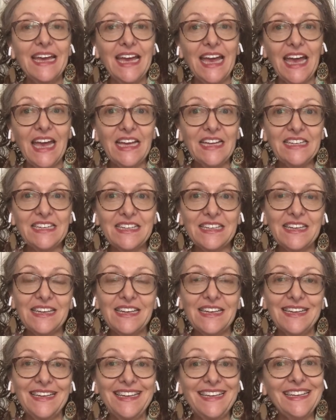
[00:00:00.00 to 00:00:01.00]
and
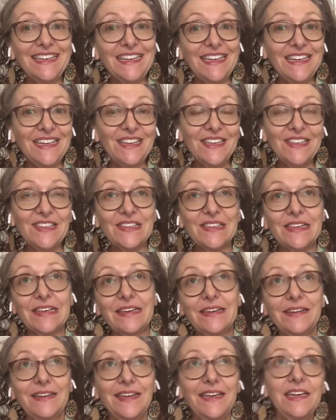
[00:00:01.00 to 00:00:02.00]
it is
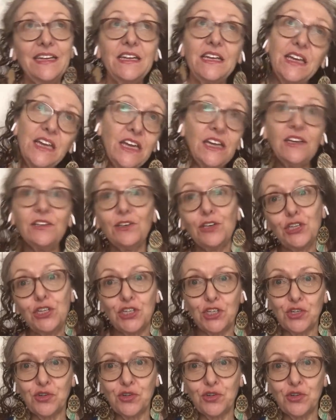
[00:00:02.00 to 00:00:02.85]
in English